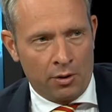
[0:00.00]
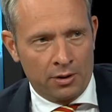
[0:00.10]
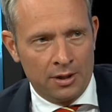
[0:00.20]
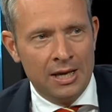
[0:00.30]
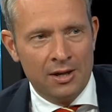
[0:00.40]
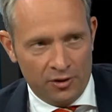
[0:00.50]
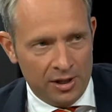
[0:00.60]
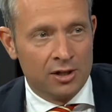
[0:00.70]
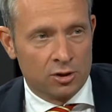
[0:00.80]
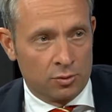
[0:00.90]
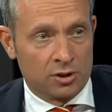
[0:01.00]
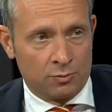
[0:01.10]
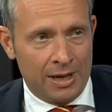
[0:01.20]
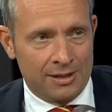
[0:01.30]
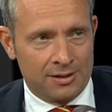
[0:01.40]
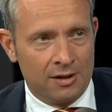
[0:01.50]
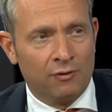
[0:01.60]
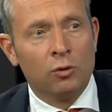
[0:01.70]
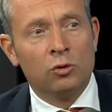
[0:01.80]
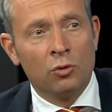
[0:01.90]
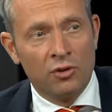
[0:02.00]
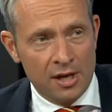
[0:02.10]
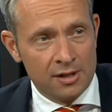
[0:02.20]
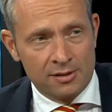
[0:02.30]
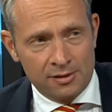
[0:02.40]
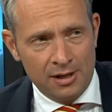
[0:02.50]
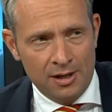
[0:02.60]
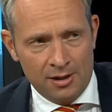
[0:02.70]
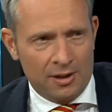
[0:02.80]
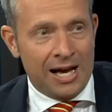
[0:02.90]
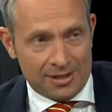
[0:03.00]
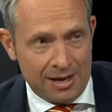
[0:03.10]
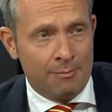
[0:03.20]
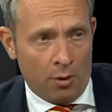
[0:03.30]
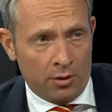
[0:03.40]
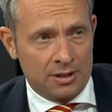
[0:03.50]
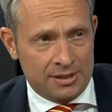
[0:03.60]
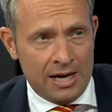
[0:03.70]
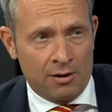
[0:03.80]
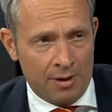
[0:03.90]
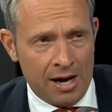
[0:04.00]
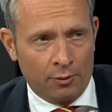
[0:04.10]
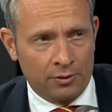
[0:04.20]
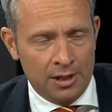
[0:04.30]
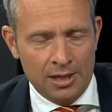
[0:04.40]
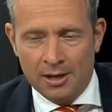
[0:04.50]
model the interest rates. And if you do this, there are some models there around,